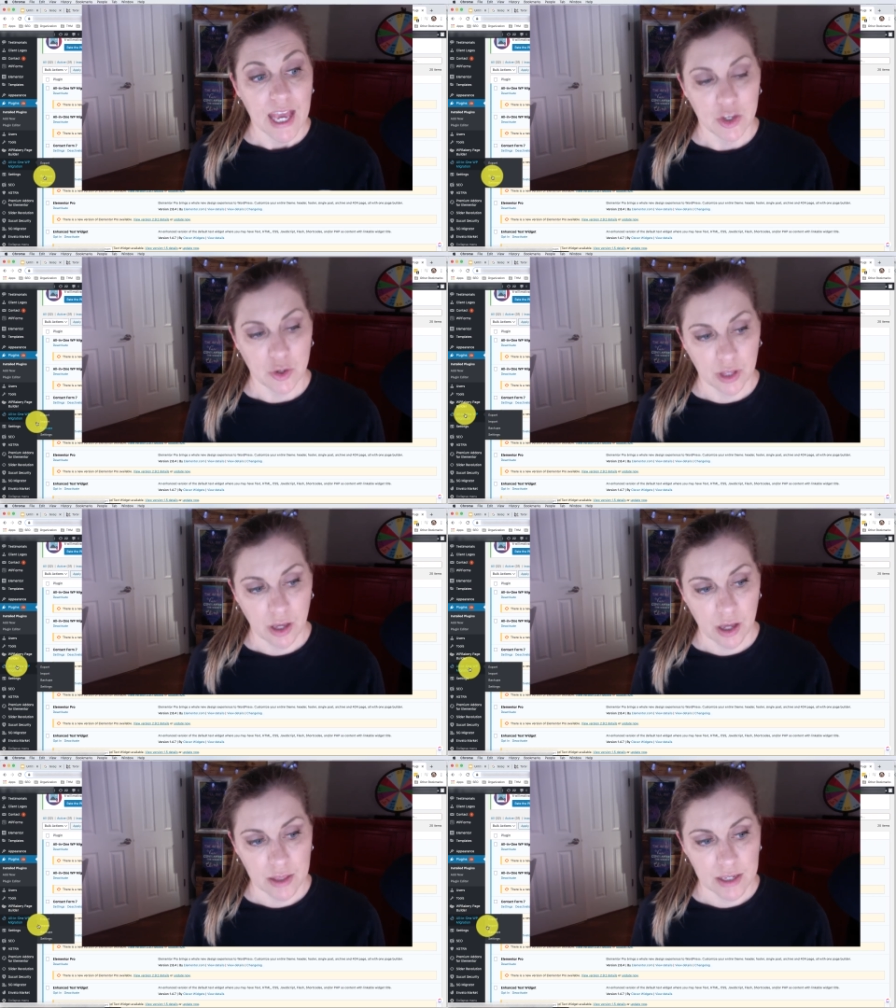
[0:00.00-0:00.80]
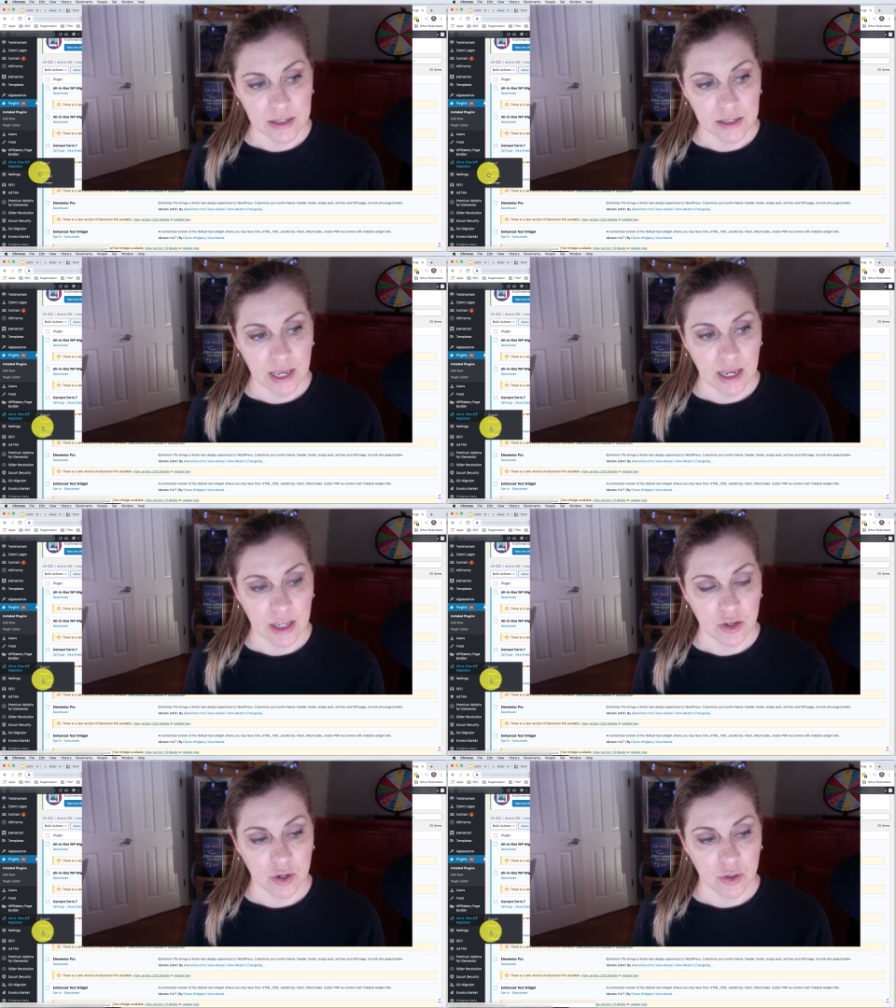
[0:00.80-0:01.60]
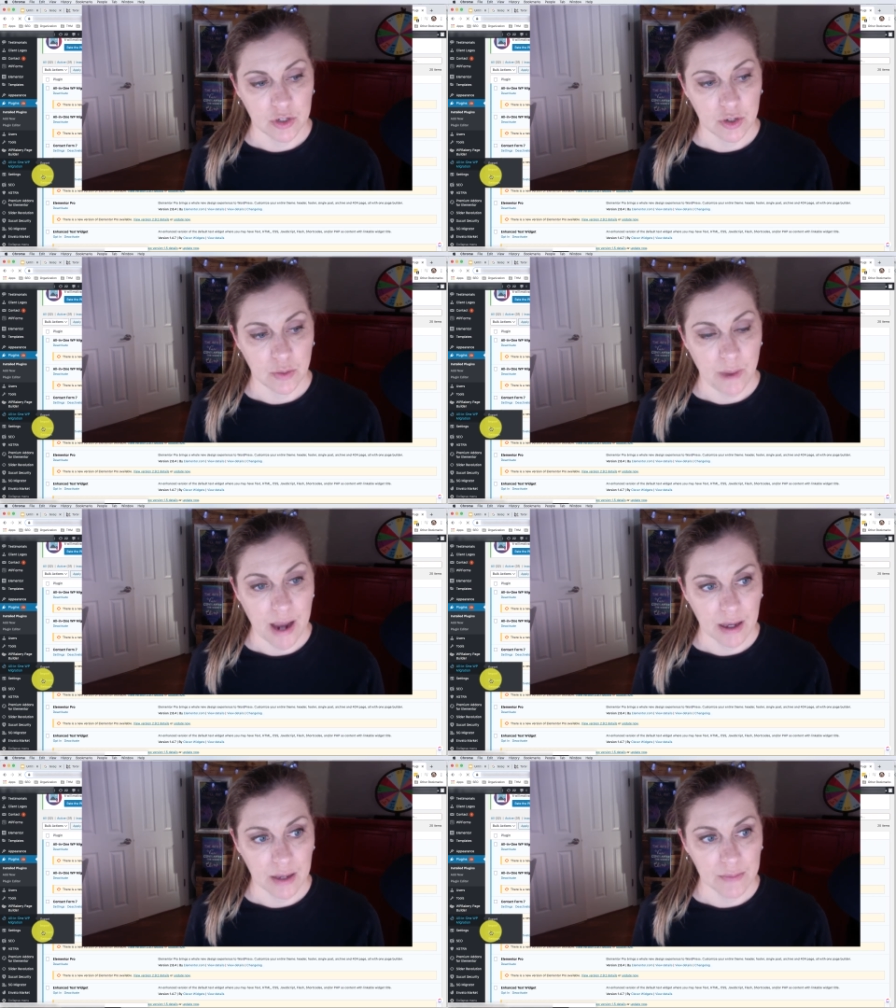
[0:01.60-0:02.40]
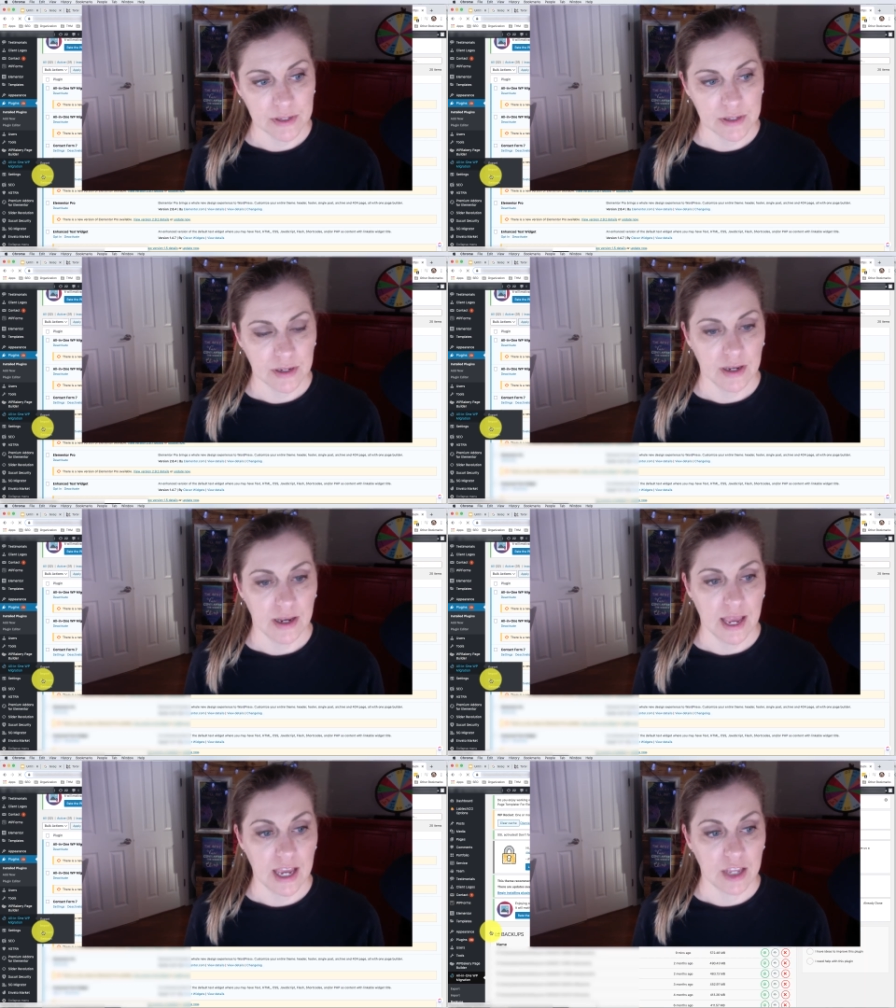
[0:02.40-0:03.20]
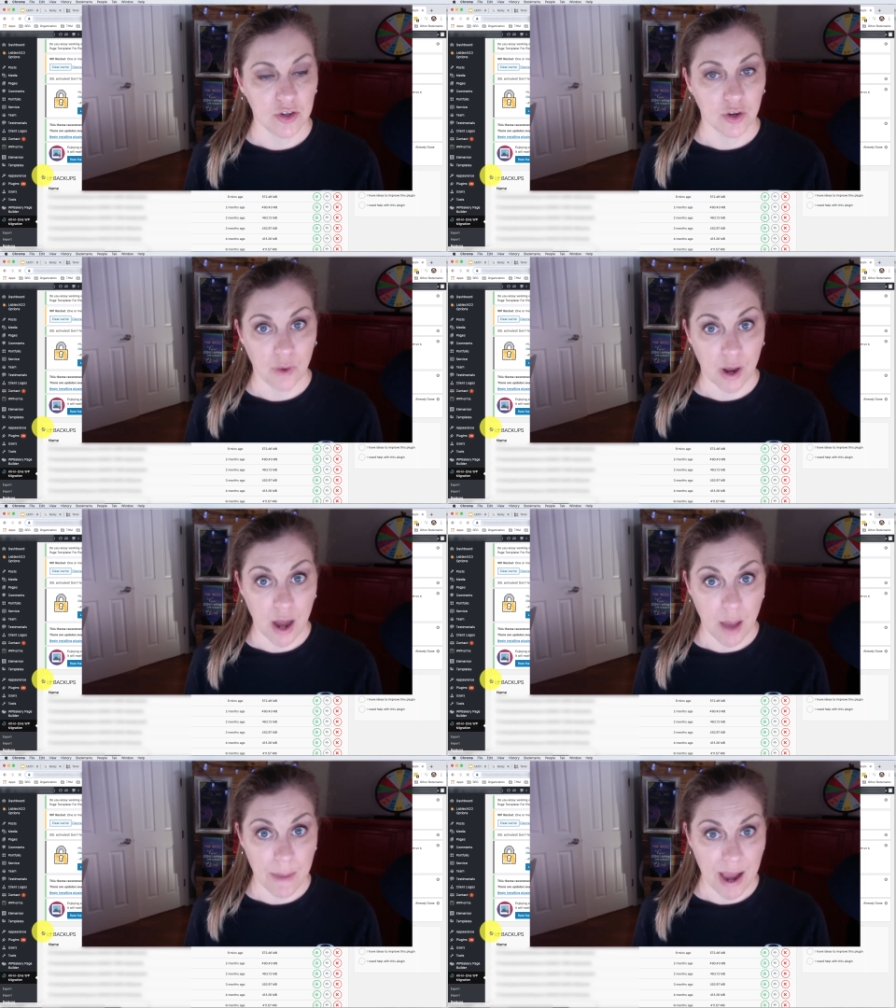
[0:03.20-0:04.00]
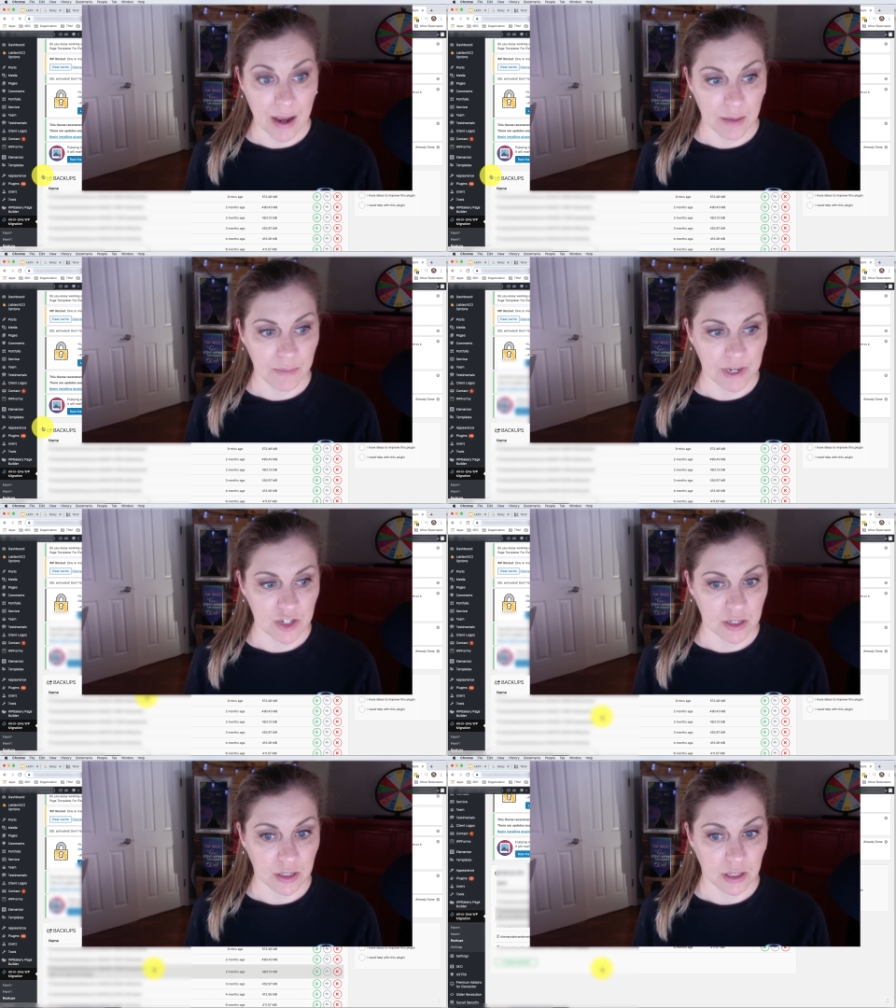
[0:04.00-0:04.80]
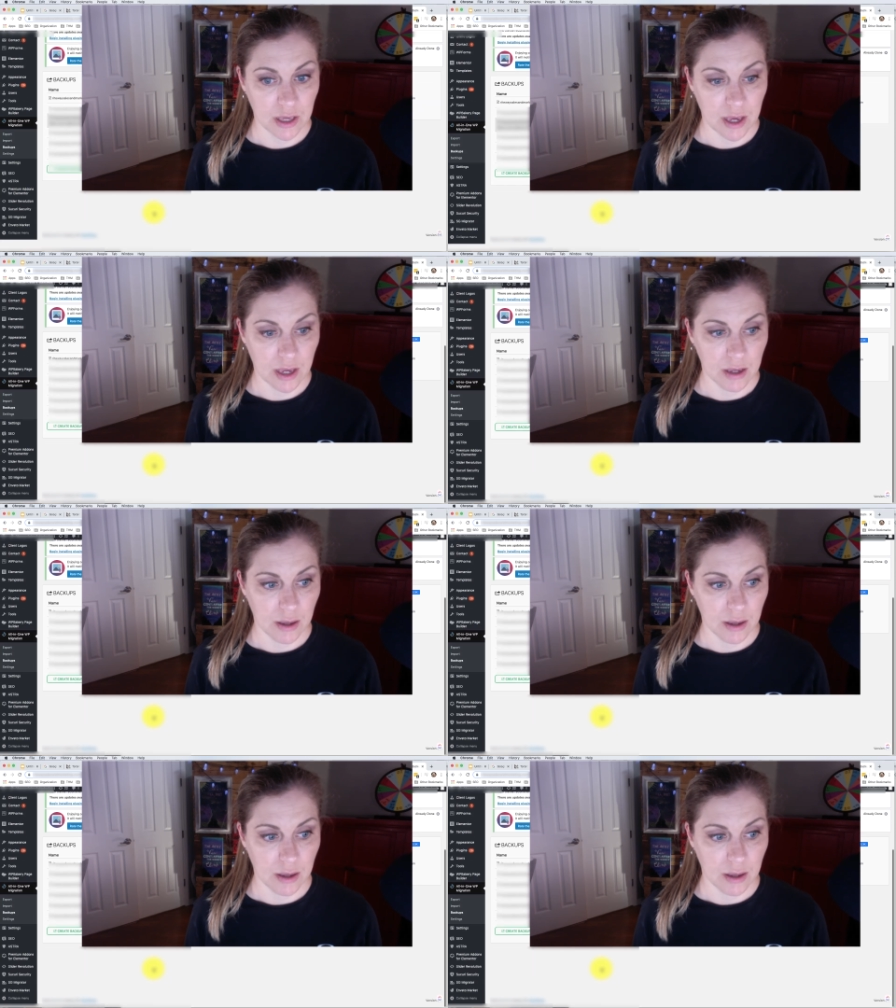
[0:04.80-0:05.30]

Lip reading: You click on this and you go to backups, and you can run a backup by just clicking